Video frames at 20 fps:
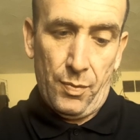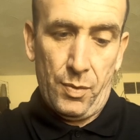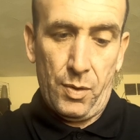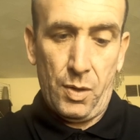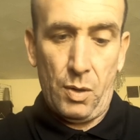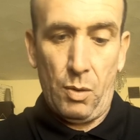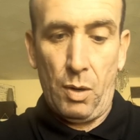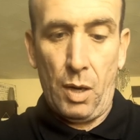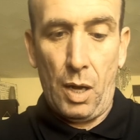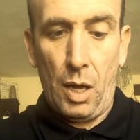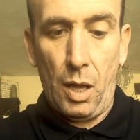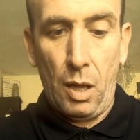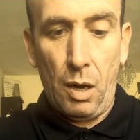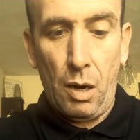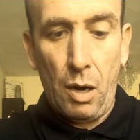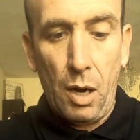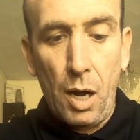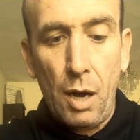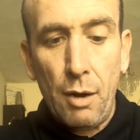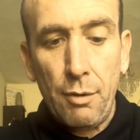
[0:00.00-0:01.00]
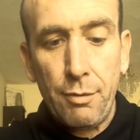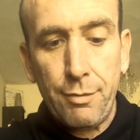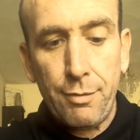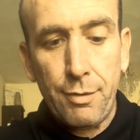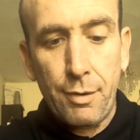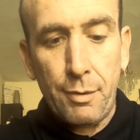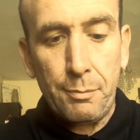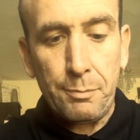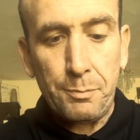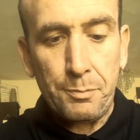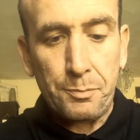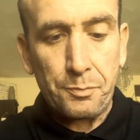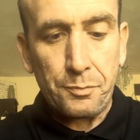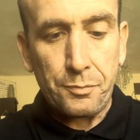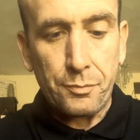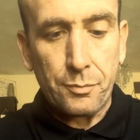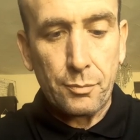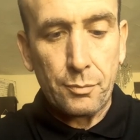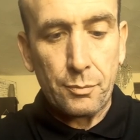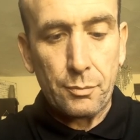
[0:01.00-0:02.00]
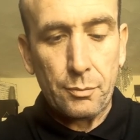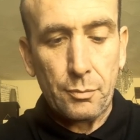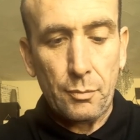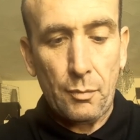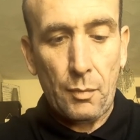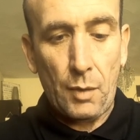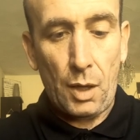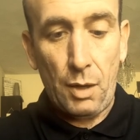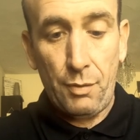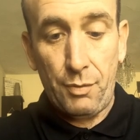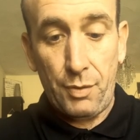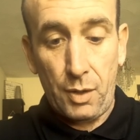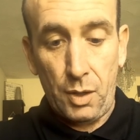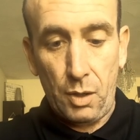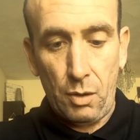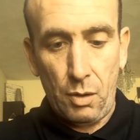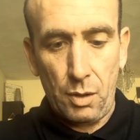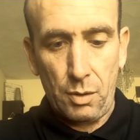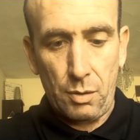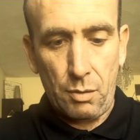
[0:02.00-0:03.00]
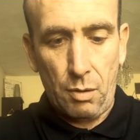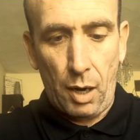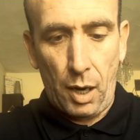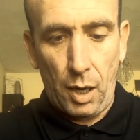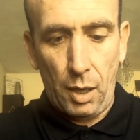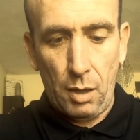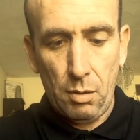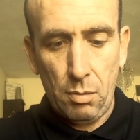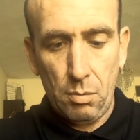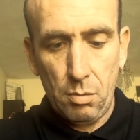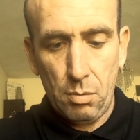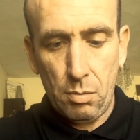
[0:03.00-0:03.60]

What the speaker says: Do an LRF. If you do, that's great.